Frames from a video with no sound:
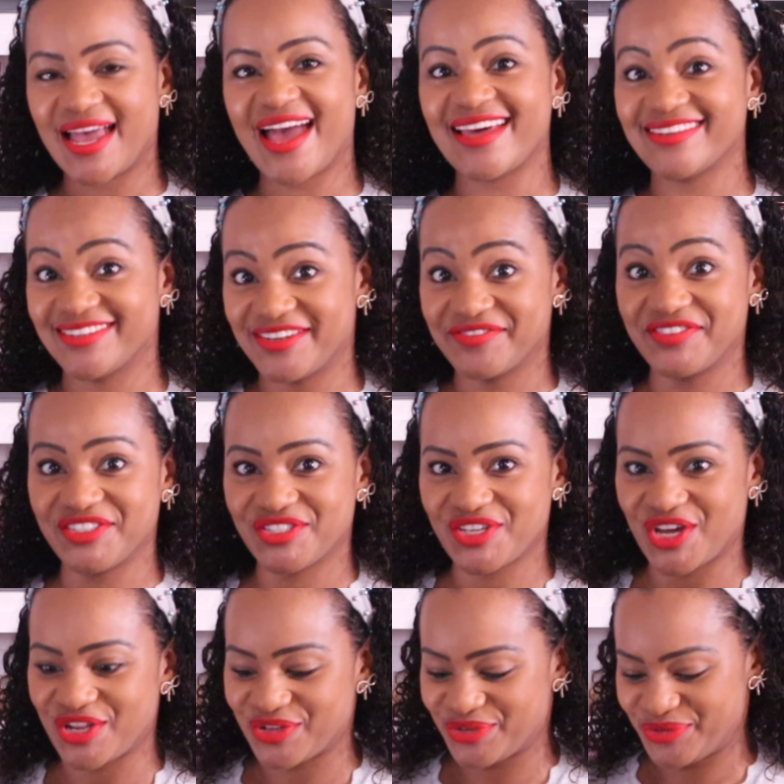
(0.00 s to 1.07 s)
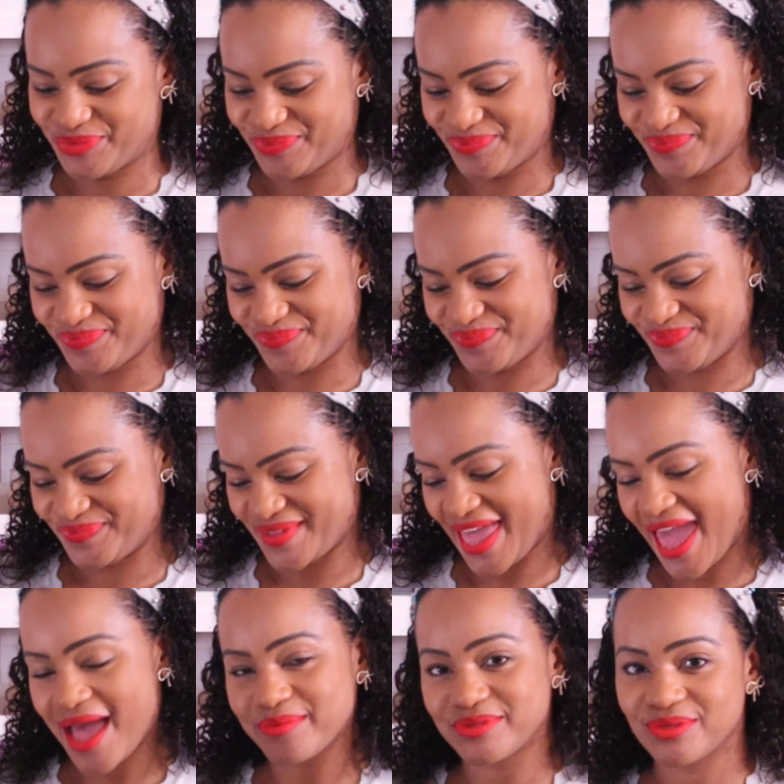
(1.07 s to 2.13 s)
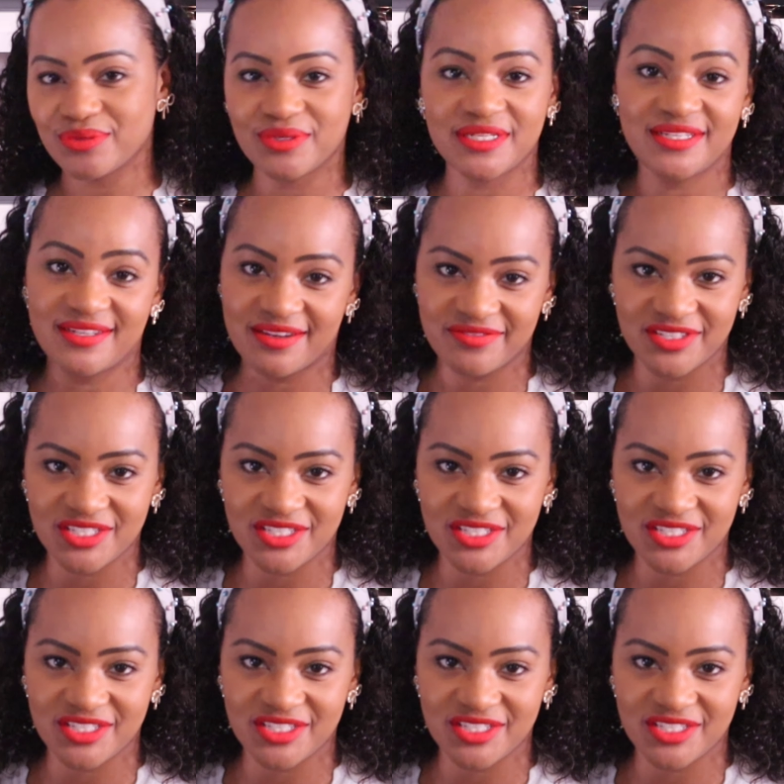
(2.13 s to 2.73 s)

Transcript: I love this color. Absolutely love